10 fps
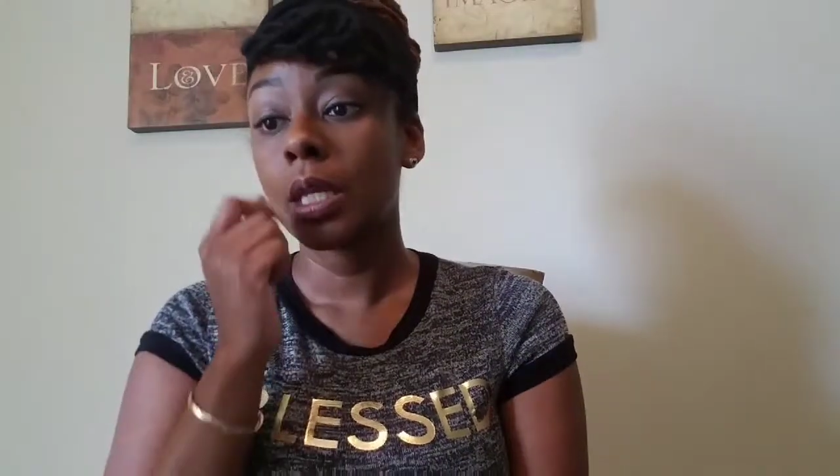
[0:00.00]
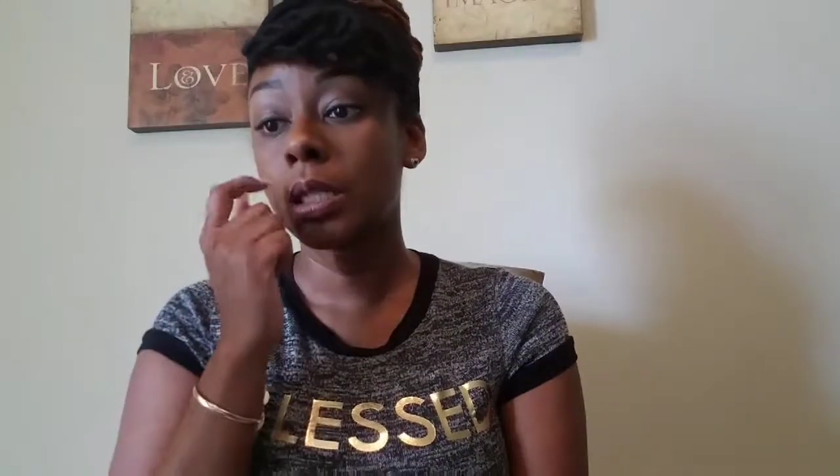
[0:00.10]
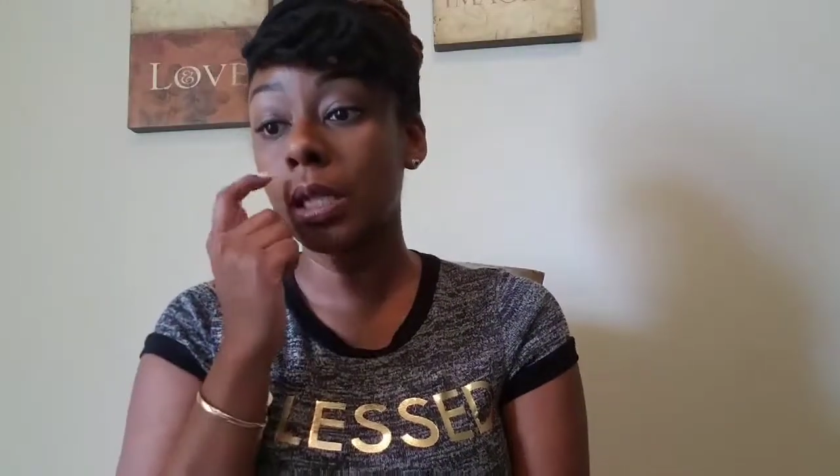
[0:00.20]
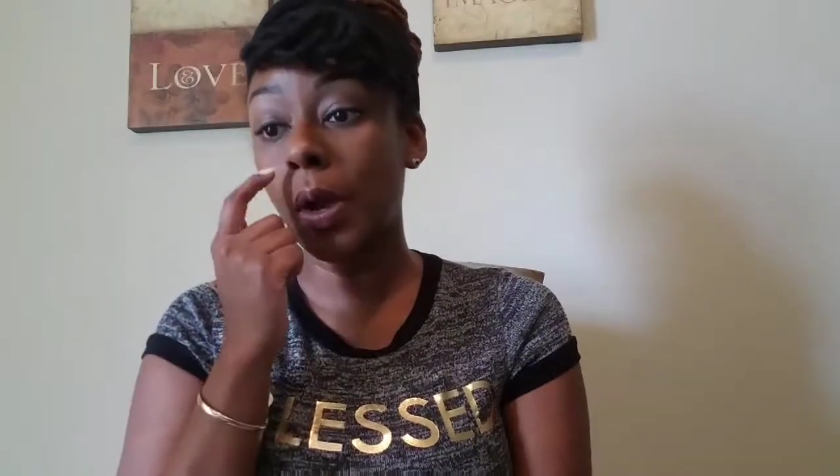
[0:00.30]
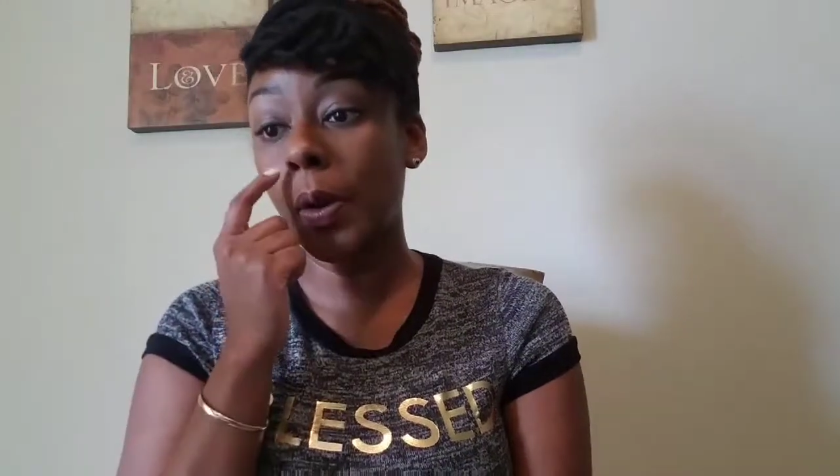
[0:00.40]

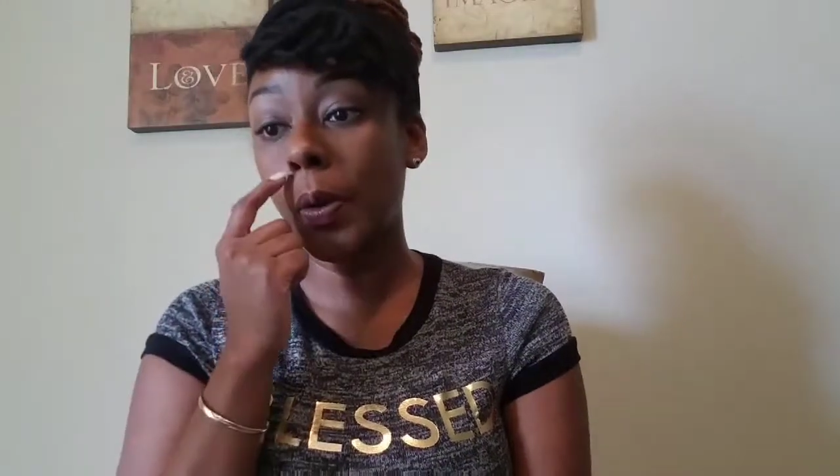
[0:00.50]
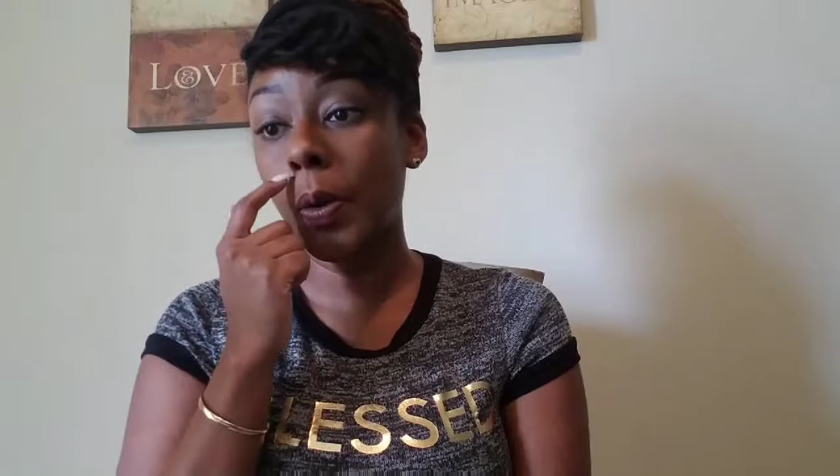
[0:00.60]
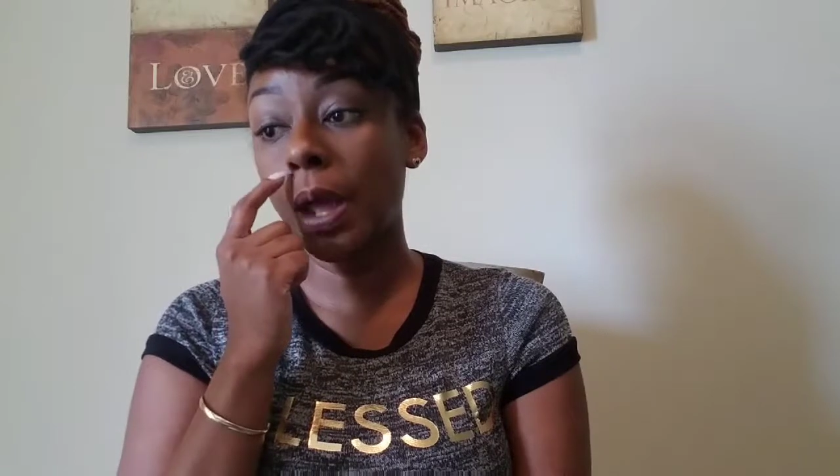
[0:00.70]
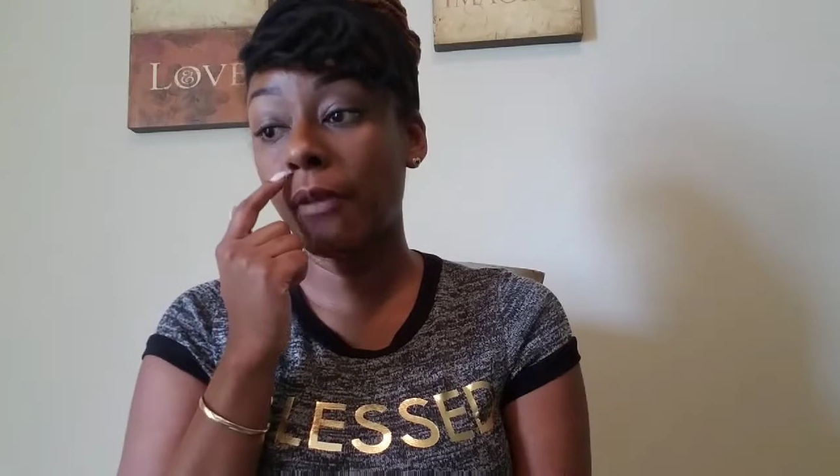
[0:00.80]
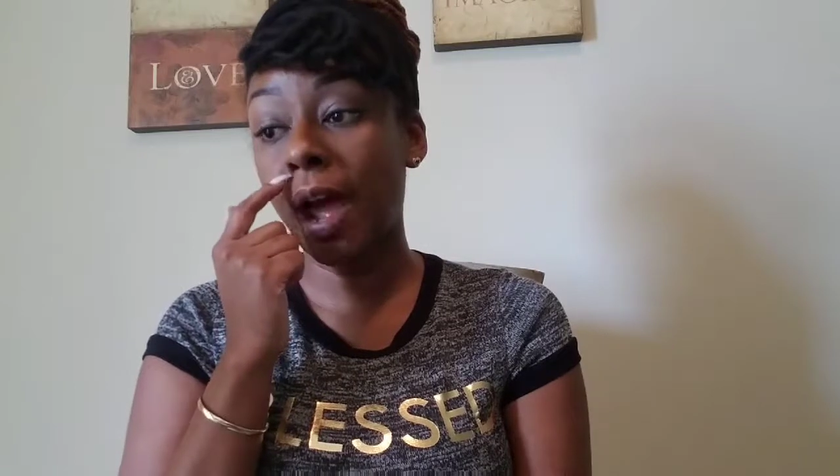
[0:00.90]

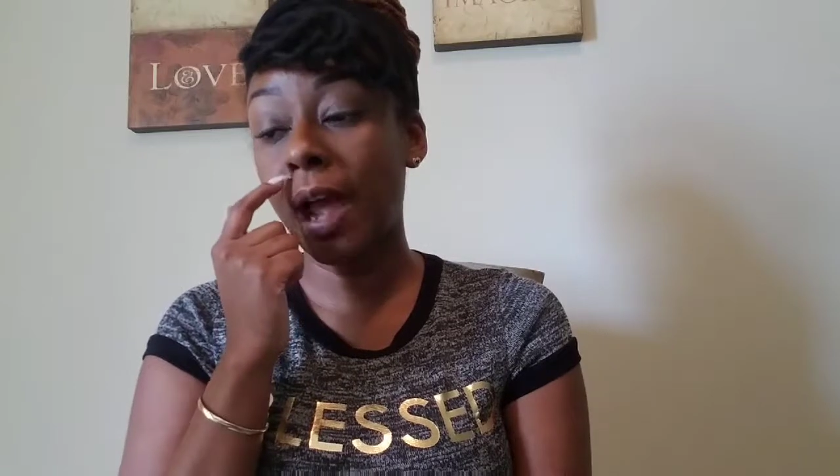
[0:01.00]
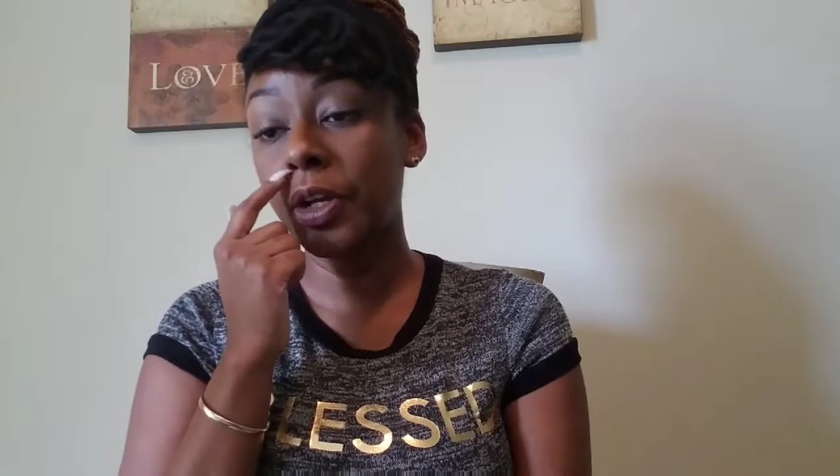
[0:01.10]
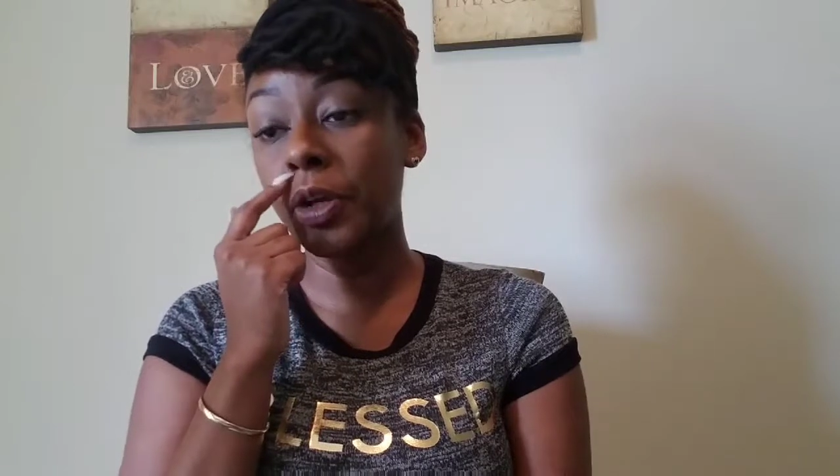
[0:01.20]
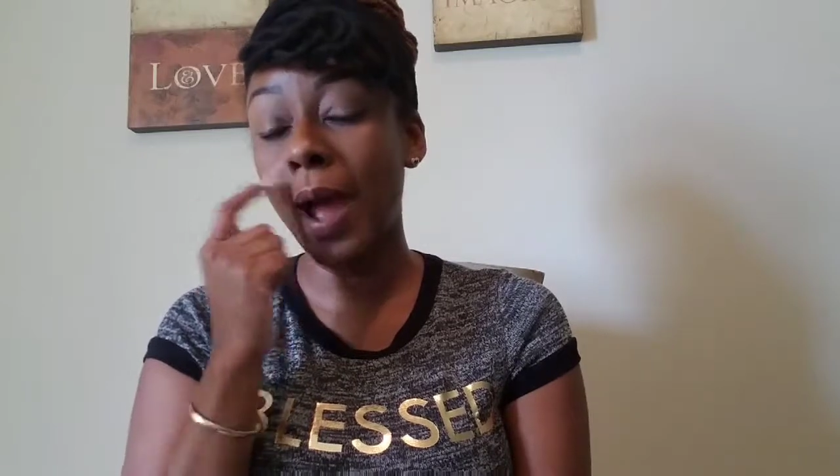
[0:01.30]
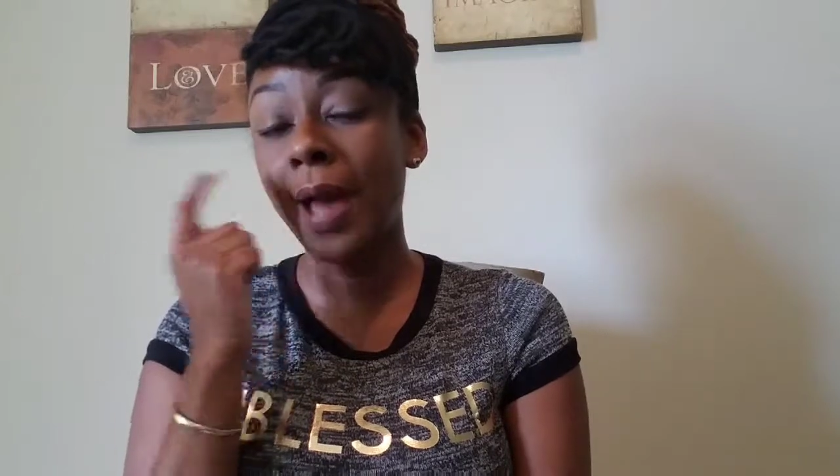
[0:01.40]
So if I
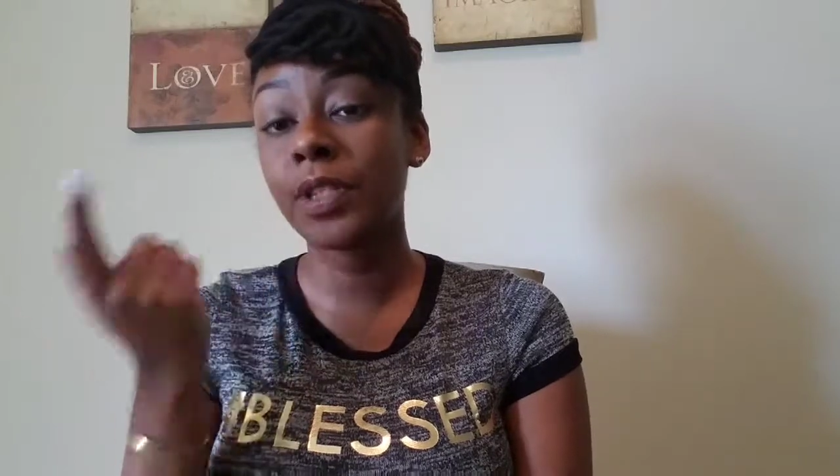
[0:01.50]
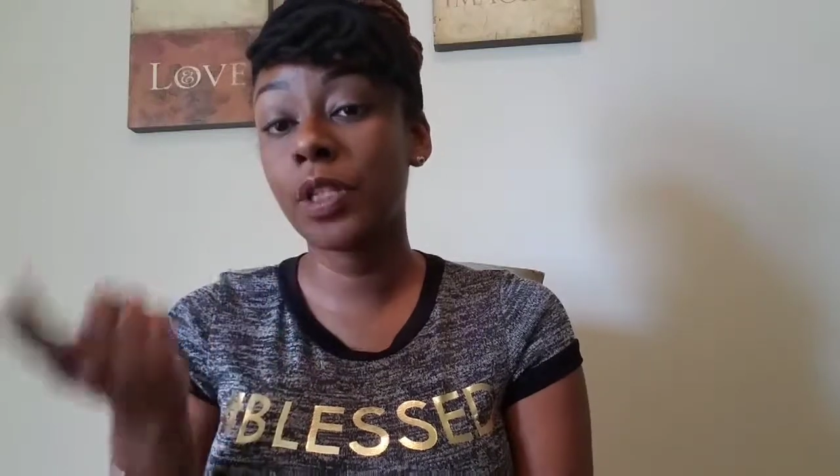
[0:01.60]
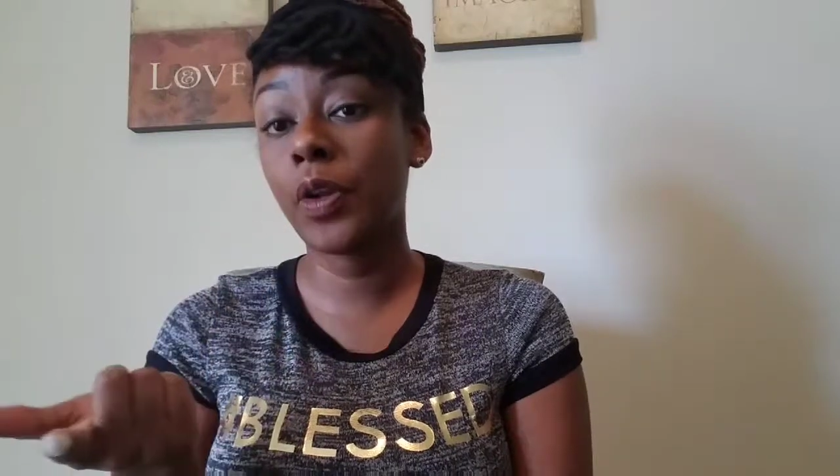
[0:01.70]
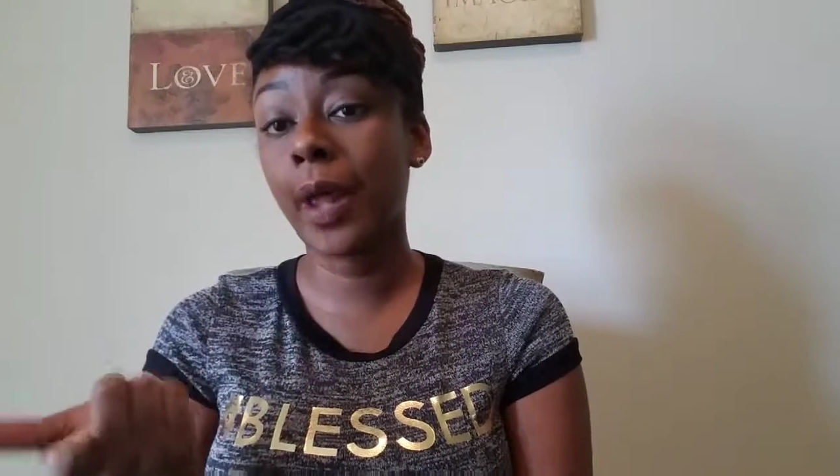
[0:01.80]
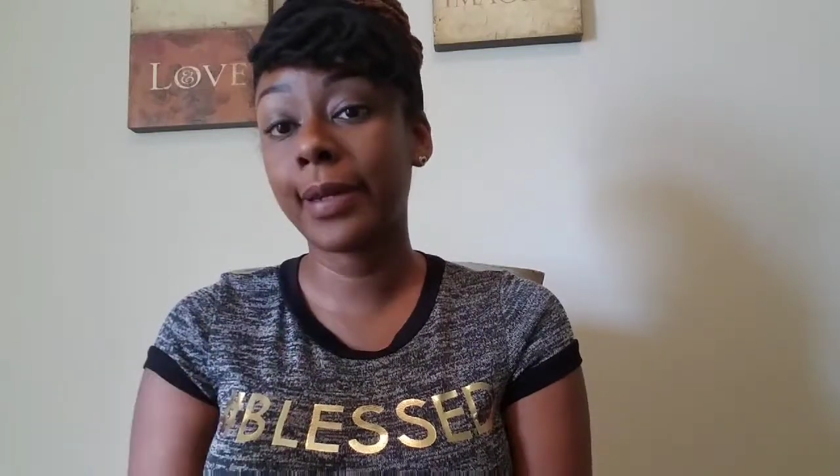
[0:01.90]
do have
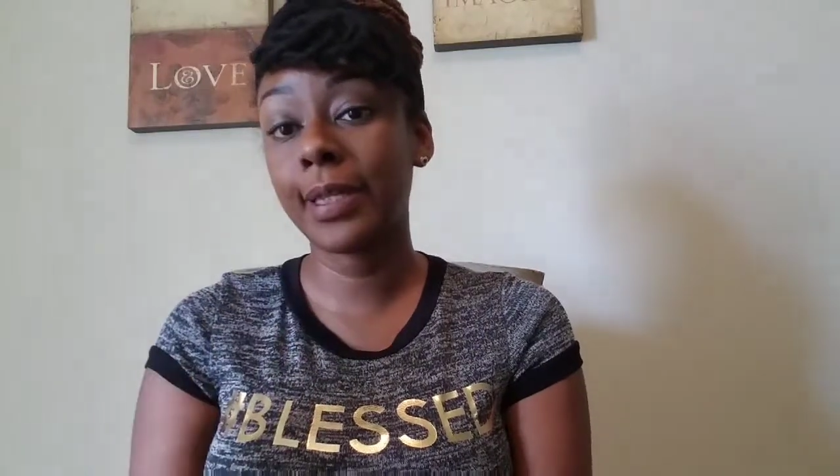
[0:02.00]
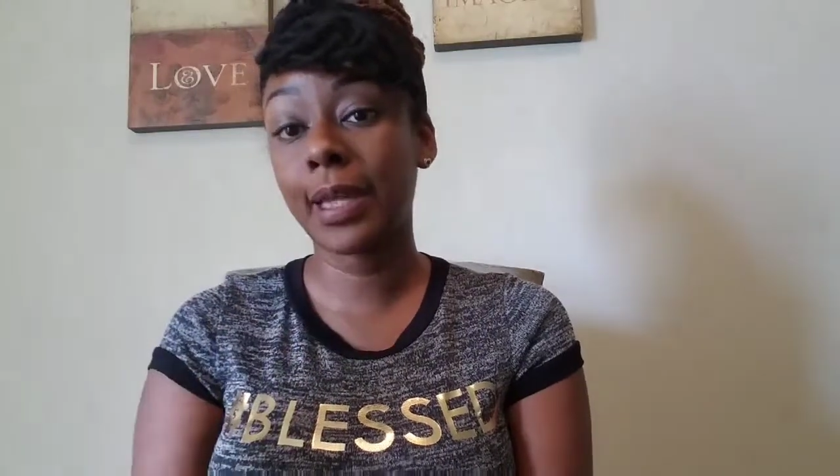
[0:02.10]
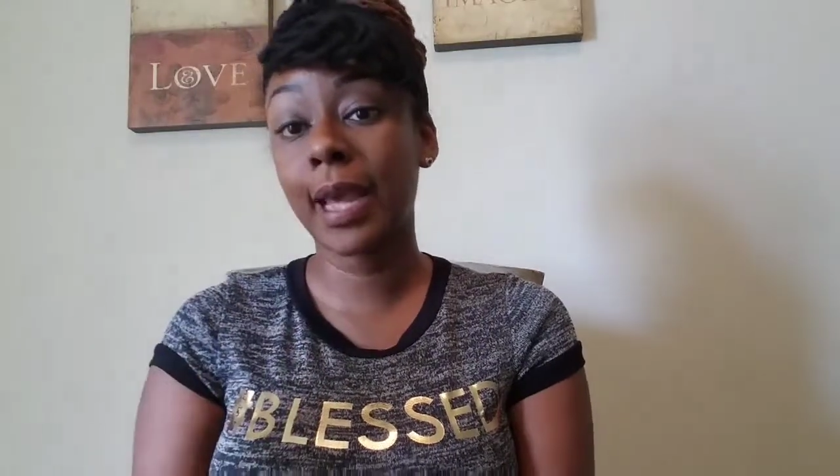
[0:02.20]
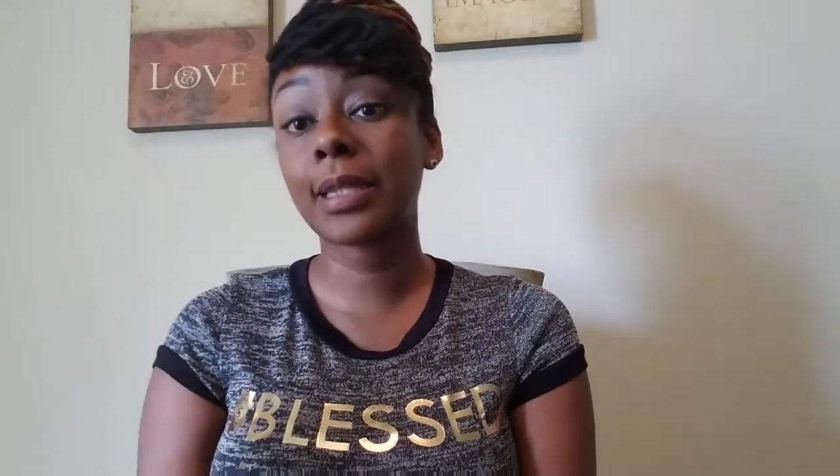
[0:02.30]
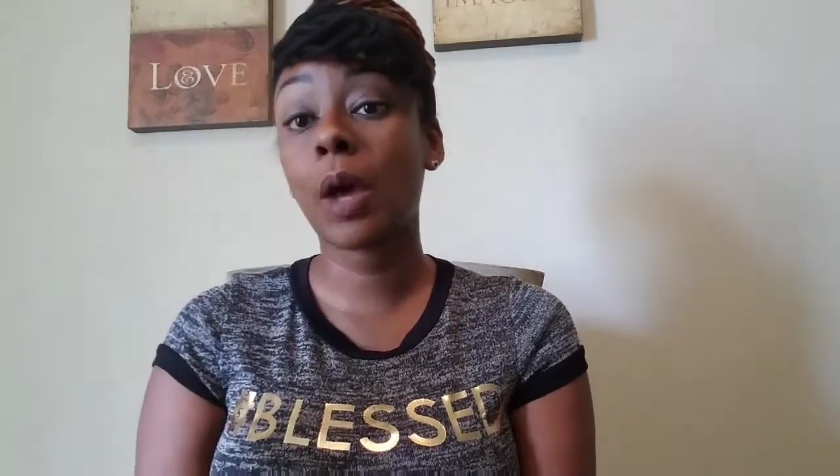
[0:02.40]
to do that in this case,